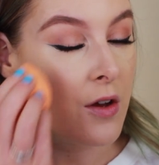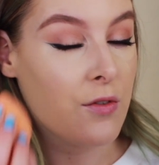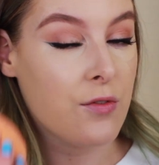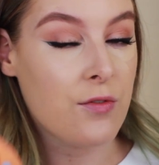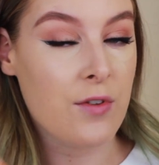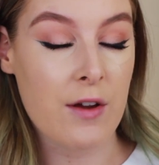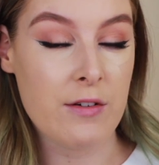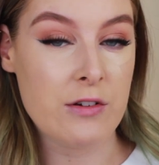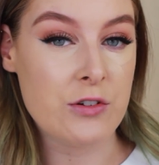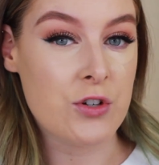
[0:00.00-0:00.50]

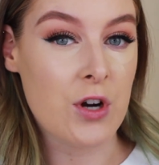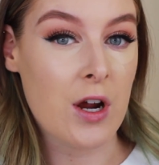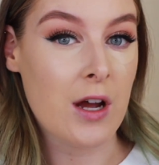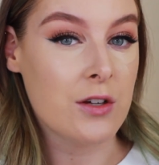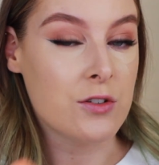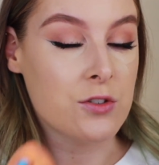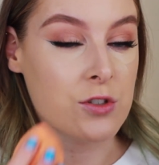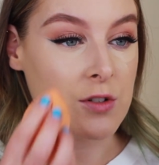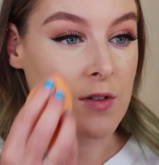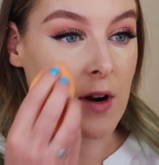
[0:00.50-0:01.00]
very
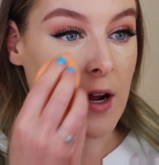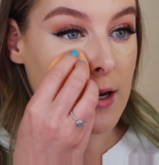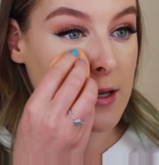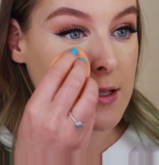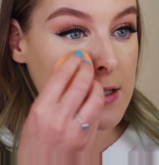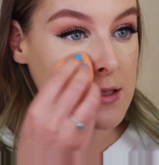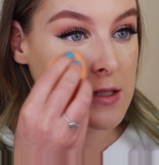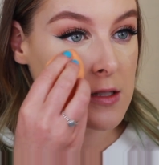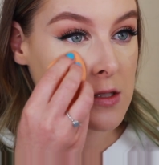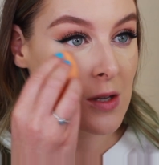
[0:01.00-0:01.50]
dry under
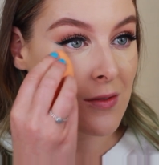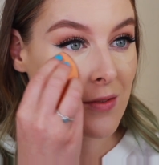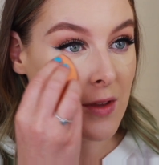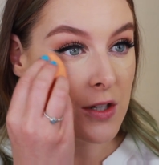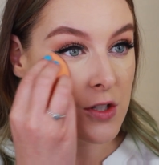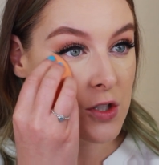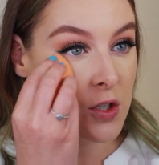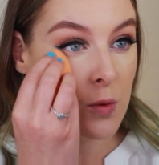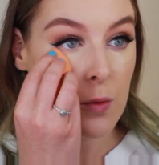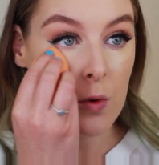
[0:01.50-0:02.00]
eyes, so
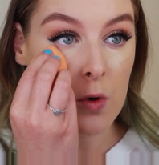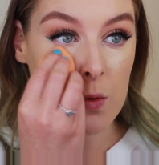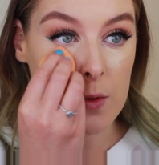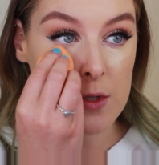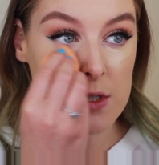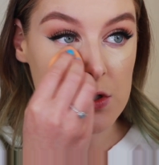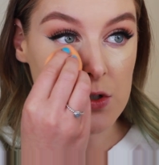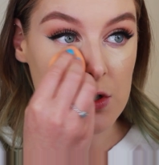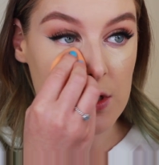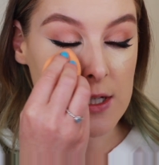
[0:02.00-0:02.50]
they do
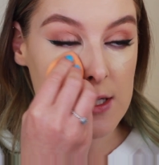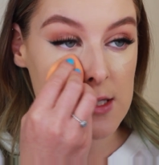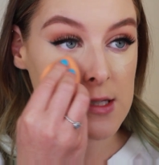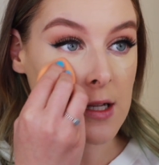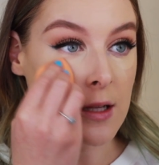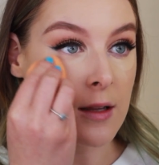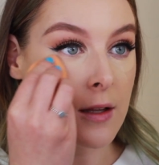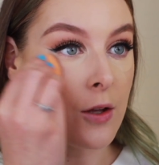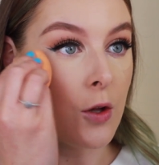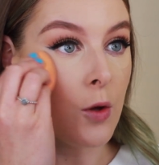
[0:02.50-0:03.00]
always crease
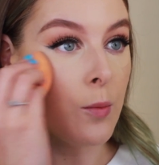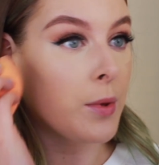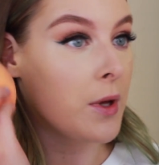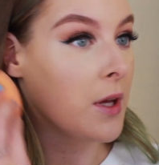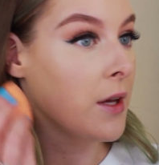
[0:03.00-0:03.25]
a little